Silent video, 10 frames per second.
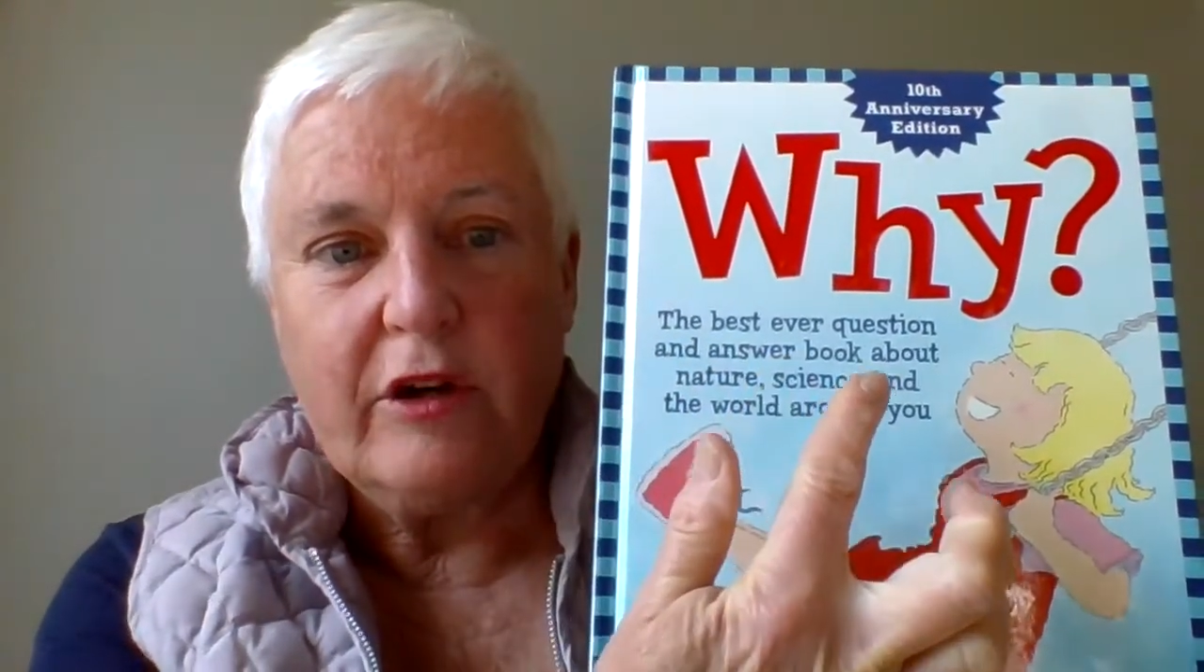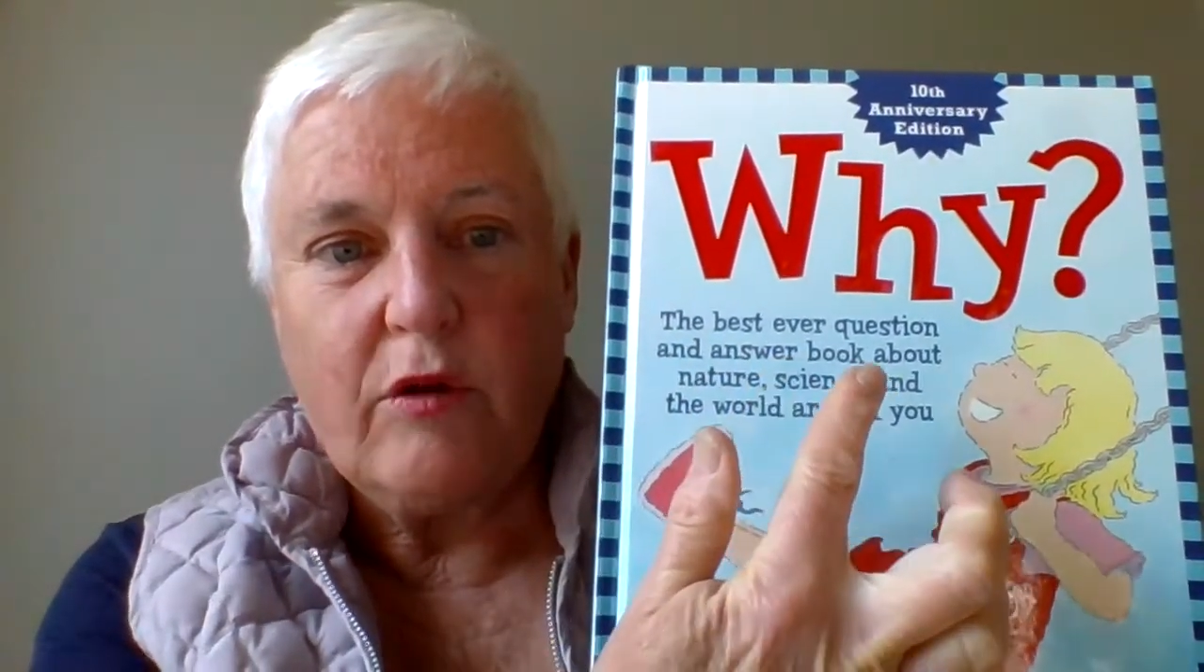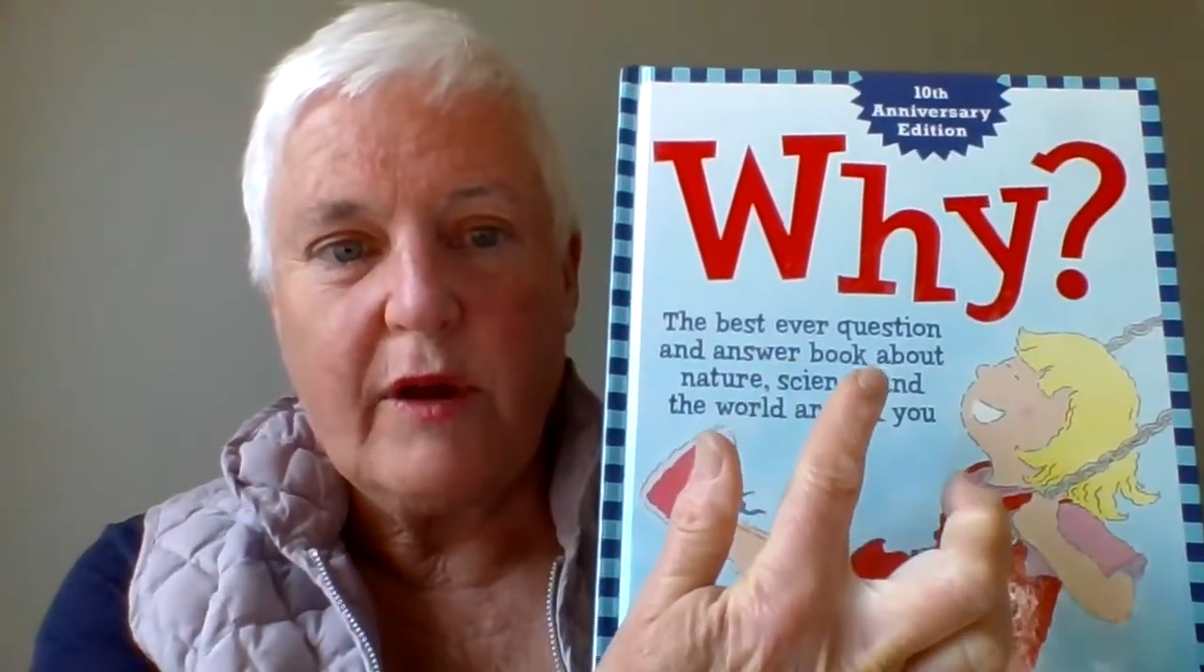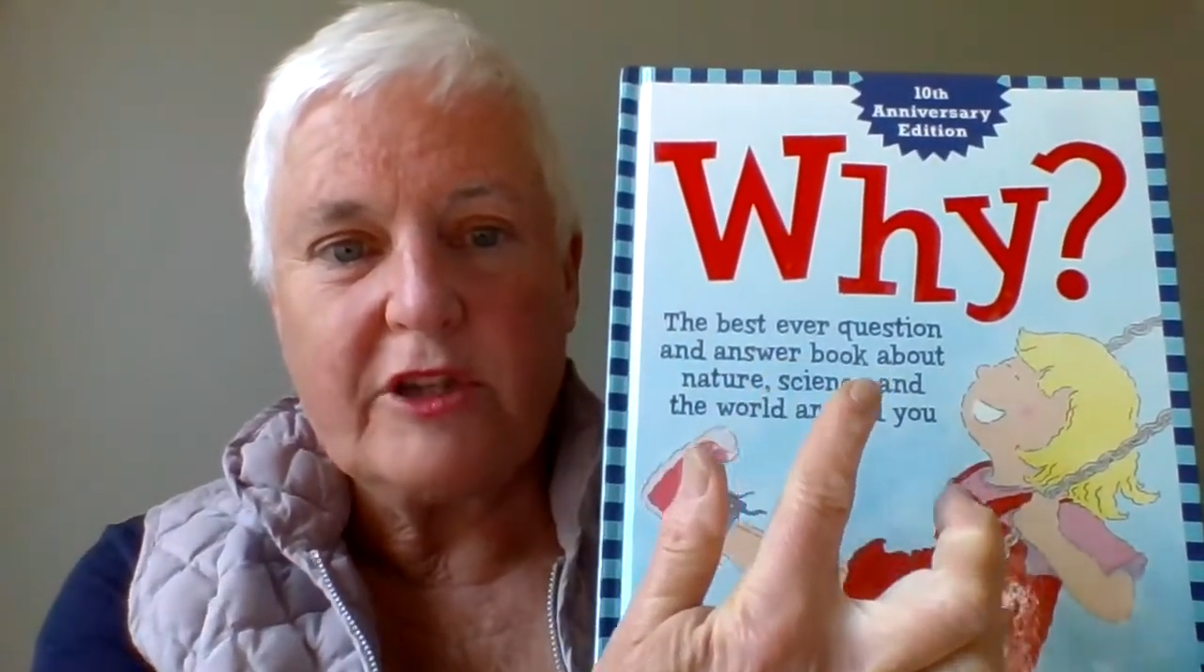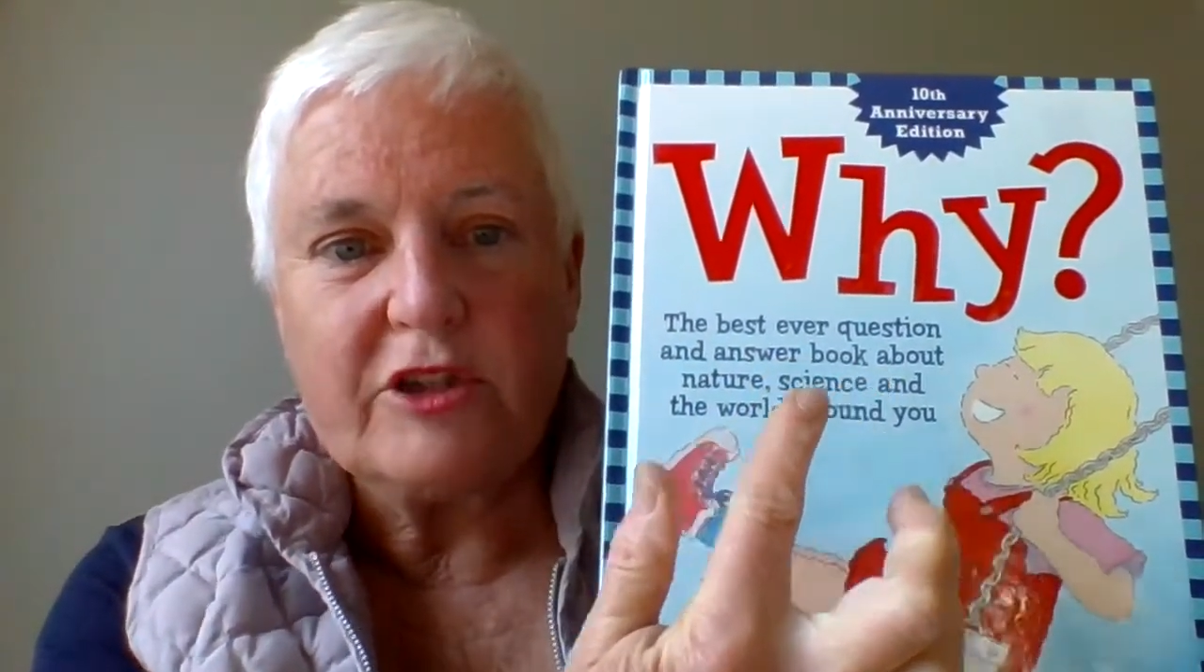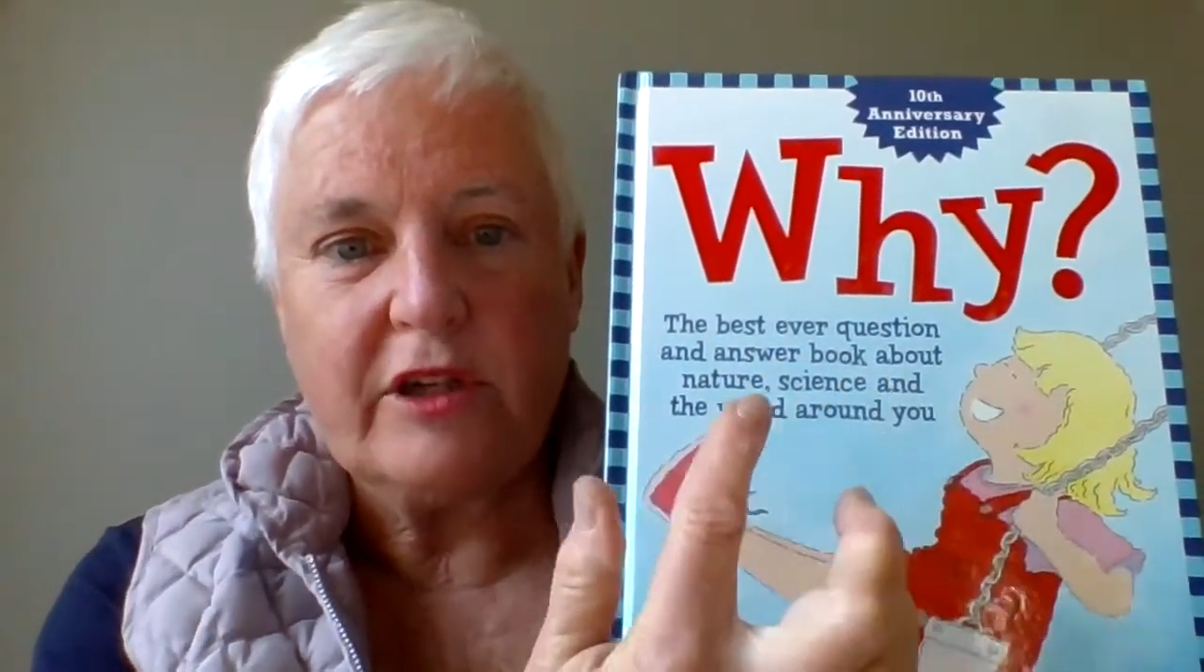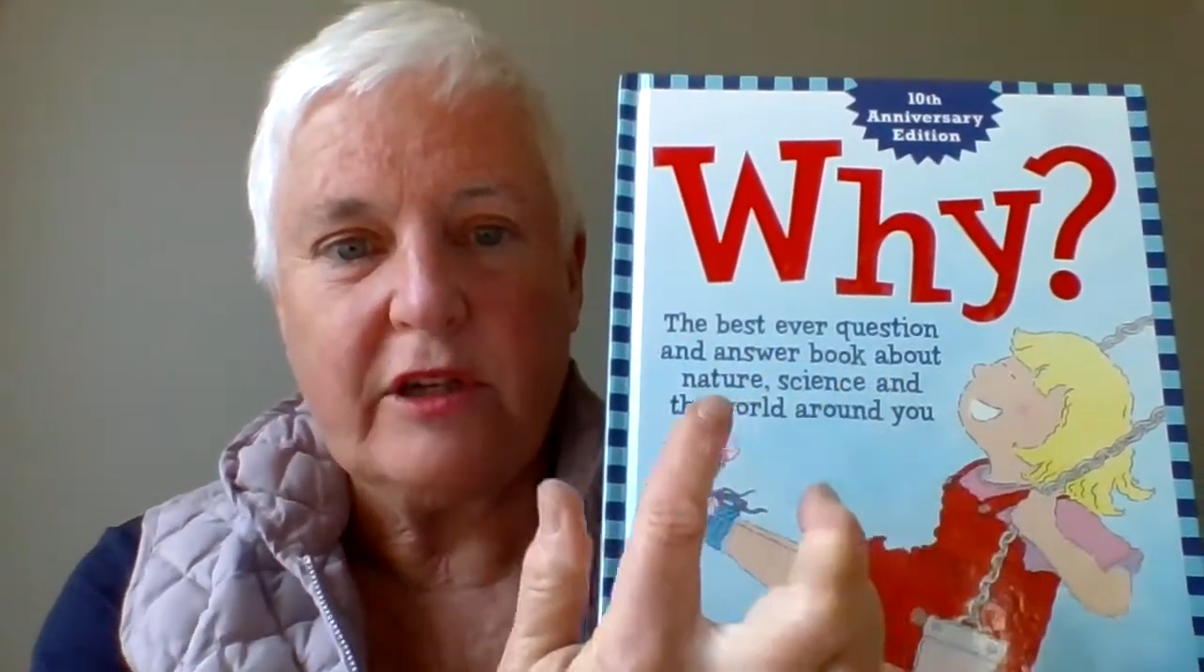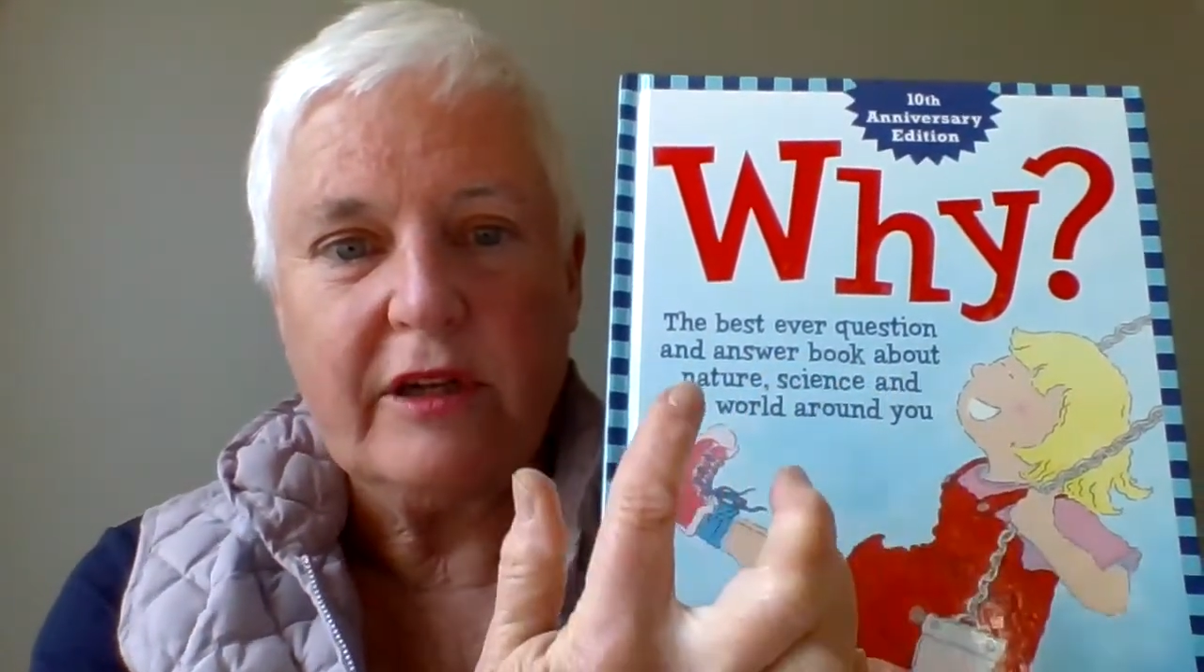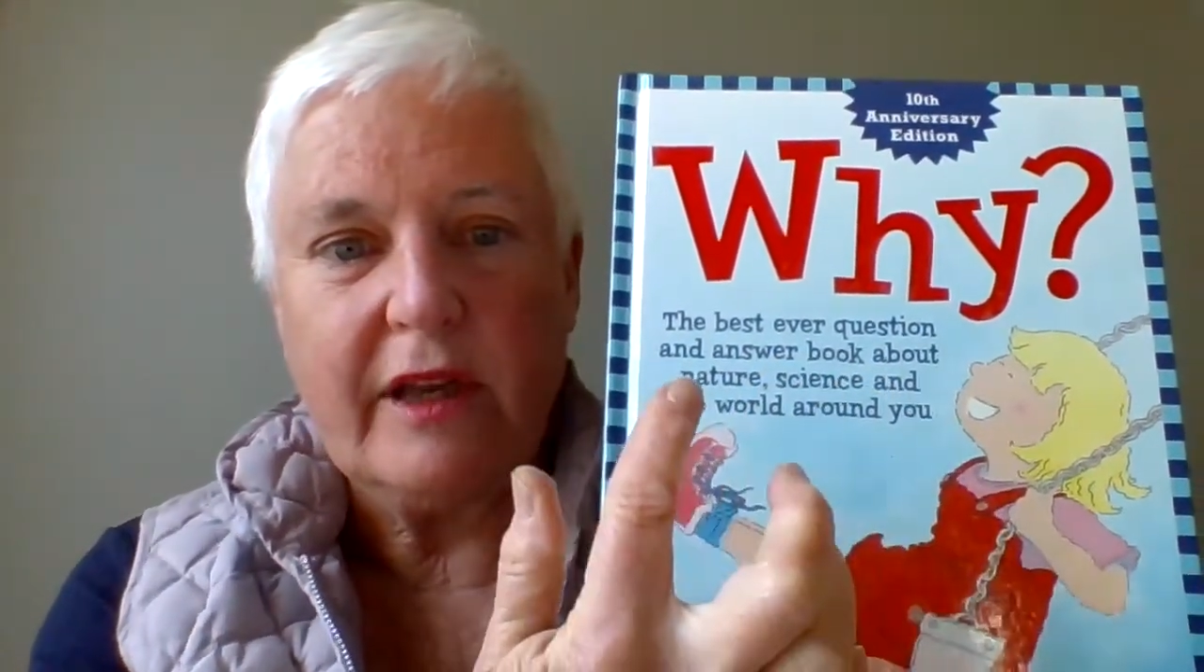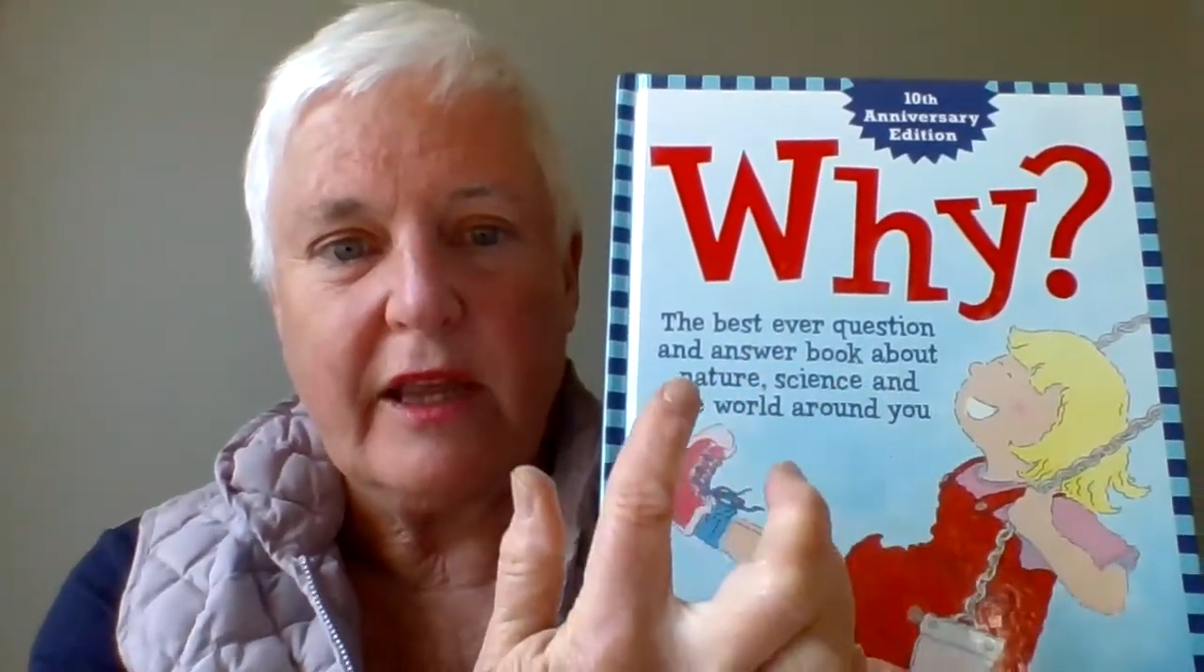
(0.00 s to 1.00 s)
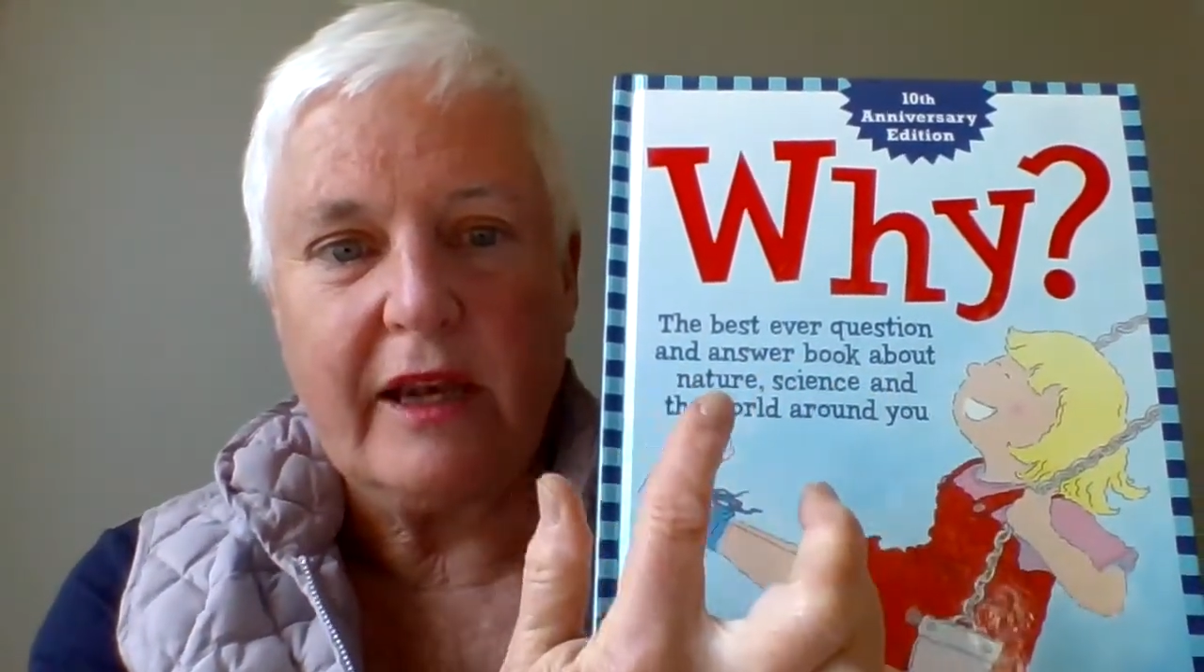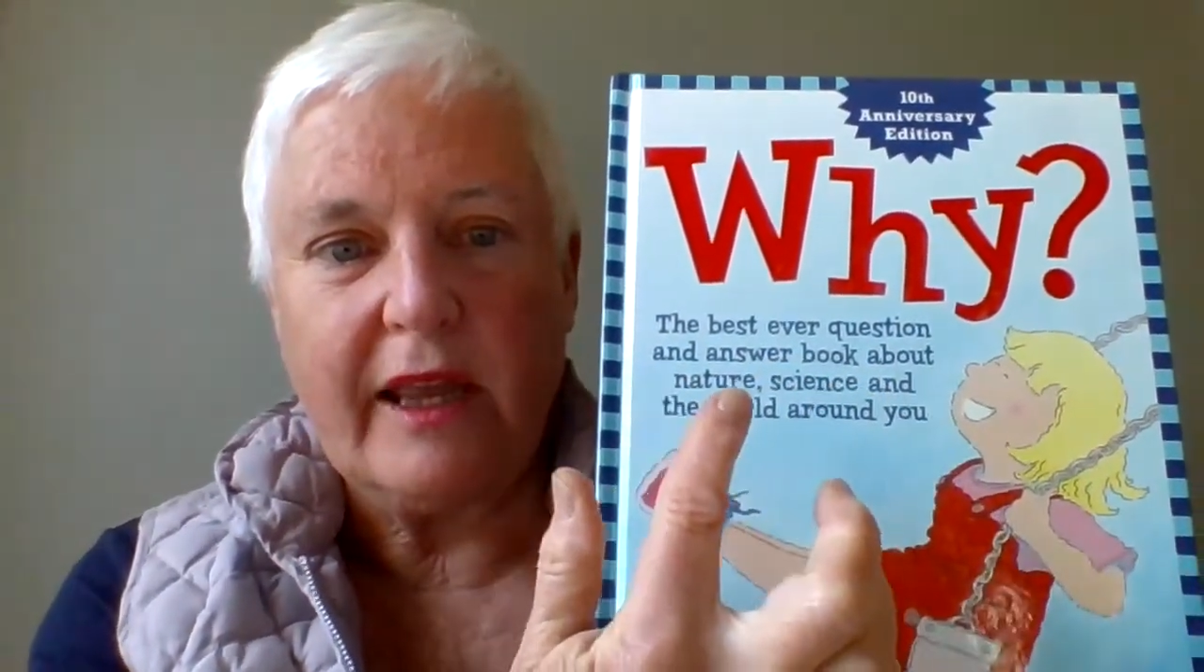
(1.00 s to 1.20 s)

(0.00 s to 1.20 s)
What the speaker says: question and